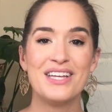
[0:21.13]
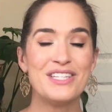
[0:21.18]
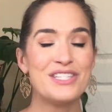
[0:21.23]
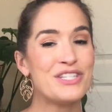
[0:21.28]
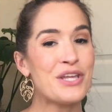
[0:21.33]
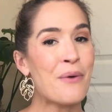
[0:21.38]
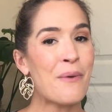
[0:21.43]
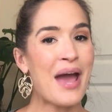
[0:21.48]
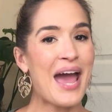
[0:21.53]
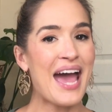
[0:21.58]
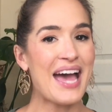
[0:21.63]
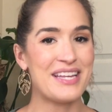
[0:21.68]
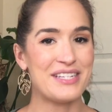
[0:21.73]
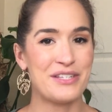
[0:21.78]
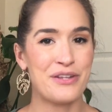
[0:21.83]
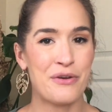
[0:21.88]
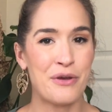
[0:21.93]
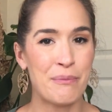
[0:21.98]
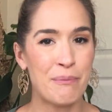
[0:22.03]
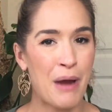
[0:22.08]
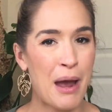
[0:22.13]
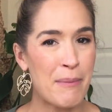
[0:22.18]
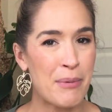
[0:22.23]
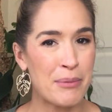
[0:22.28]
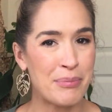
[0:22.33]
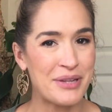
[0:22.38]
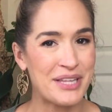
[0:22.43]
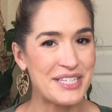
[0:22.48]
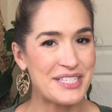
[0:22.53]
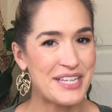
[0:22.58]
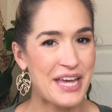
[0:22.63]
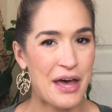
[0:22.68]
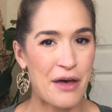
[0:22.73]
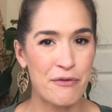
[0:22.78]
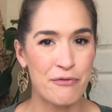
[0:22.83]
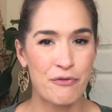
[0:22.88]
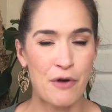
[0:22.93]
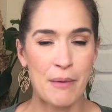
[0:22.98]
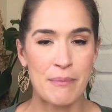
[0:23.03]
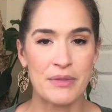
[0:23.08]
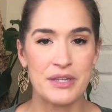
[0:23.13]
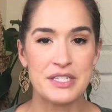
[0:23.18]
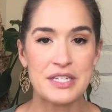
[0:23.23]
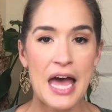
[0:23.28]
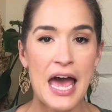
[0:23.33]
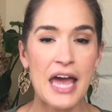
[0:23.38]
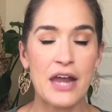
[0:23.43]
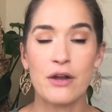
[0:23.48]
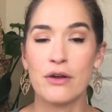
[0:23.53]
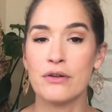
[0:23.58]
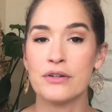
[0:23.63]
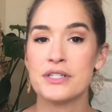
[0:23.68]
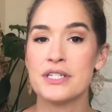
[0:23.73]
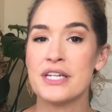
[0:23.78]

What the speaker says: So as you can probably tell from the title,